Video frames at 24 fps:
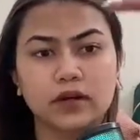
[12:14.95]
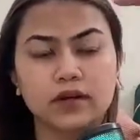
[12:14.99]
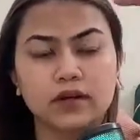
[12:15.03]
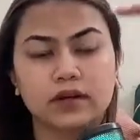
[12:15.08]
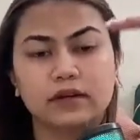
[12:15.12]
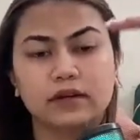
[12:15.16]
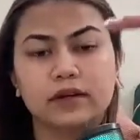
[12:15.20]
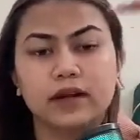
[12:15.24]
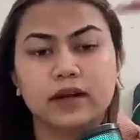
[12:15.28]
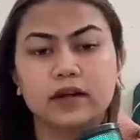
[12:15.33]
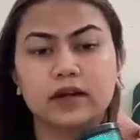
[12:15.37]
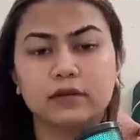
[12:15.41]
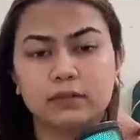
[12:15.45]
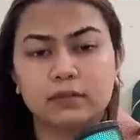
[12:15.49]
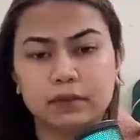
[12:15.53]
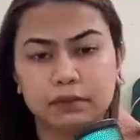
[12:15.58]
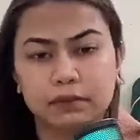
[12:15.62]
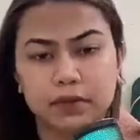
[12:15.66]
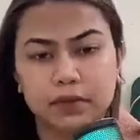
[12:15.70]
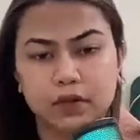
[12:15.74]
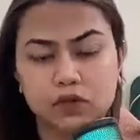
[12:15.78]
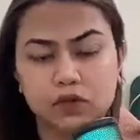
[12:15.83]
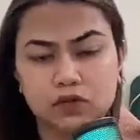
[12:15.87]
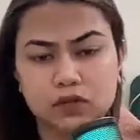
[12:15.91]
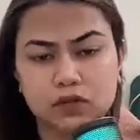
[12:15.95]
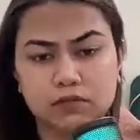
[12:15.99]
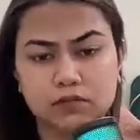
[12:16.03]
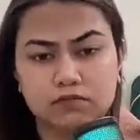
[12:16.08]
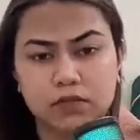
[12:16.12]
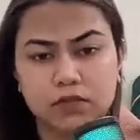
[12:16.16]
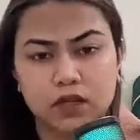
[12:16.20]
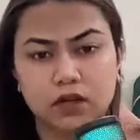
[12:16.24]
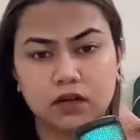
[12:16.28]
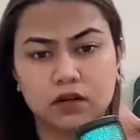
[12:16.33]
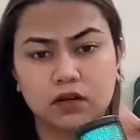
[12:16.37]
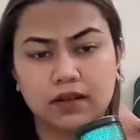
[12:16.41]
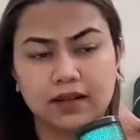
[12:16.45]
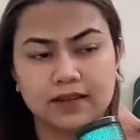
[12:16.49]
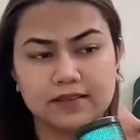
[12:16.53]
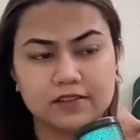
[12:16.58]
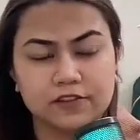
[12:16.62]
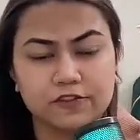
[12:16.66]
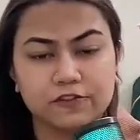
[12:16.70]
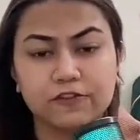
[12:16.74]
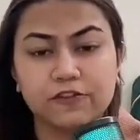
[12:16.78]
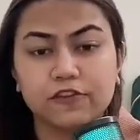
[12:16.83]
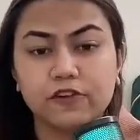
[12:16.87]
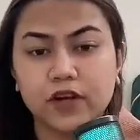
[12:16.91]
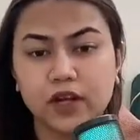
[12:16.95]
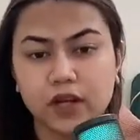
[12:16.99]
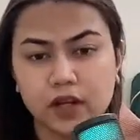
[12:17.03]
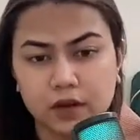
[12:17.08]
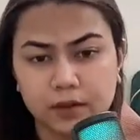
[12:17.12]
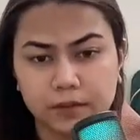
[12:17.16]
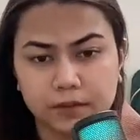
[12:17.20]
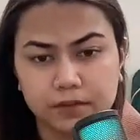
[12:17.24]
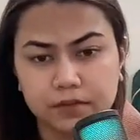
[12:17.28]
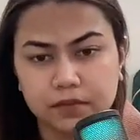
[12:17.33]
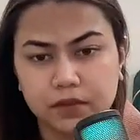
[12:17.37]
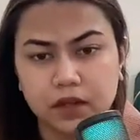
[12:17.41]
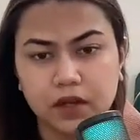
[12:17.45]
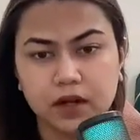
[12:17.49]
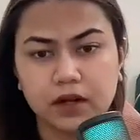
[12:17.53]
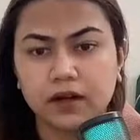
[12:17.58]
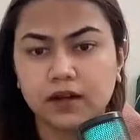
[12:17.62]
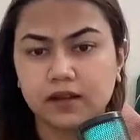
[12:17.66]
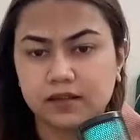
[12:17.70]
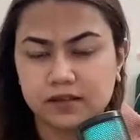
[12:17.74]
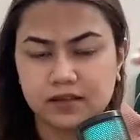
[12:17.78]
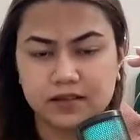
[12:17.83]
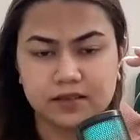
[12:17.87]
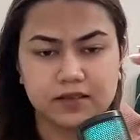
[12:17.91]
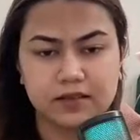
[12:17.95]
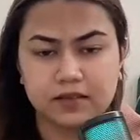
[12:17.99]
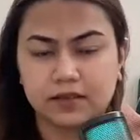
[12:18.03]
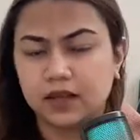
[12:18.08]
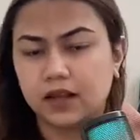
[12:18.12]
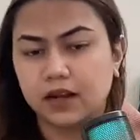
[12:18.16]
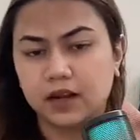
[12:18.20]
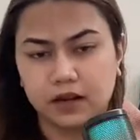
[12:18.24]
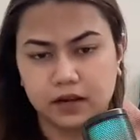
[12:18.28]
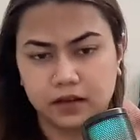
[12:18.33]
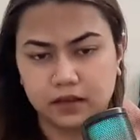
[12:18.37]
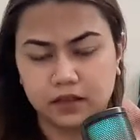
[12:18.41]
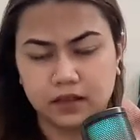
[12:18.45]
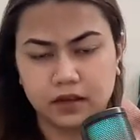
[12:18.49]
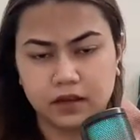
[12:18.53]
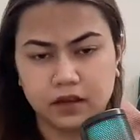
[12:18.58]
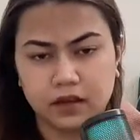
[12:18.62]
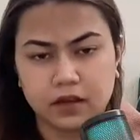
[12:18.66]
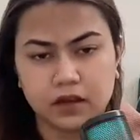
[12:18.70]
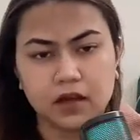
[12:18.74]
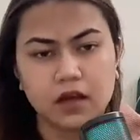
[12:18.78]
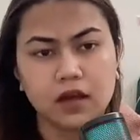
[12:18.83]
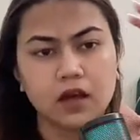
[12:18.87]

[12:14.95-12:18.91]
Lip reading: direct people to something that's free. It doesn't sell anything.